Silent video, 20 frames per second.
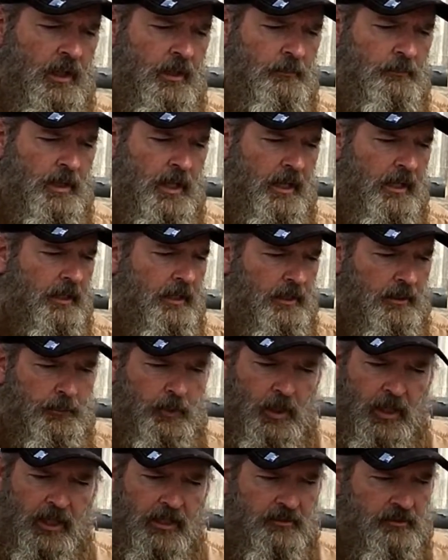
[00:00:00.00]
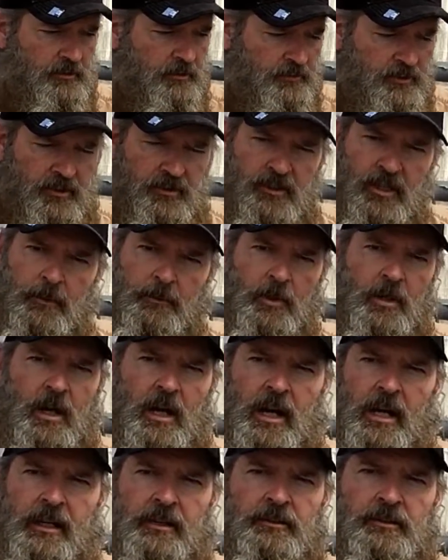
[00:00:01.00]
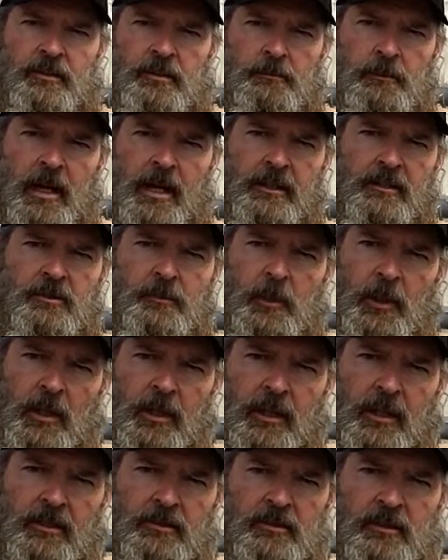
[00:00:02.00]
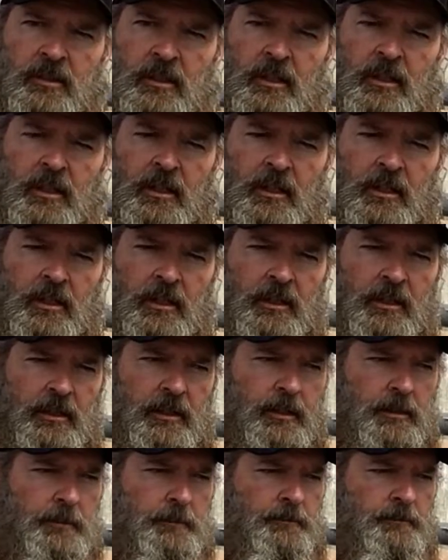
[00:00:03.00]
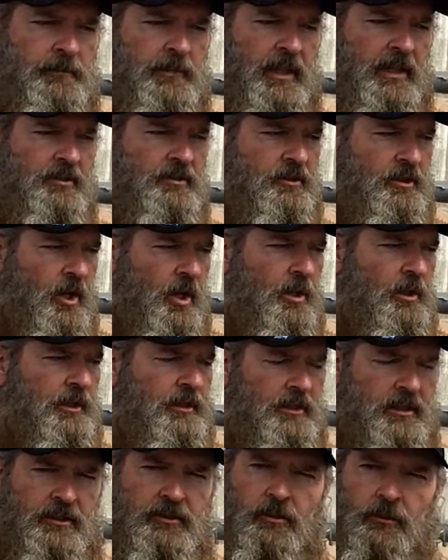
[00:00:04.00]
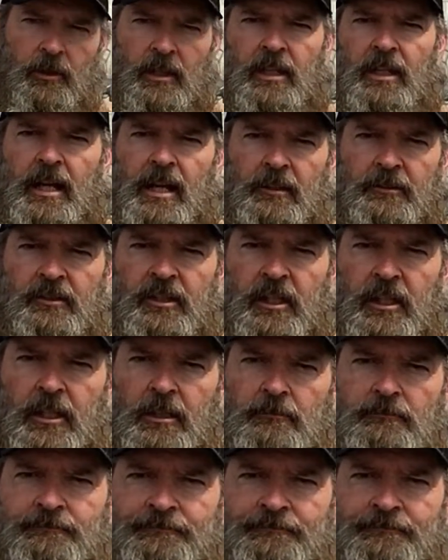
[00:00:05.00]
my appraisal, just summarize my experience installing this greenhouse kit.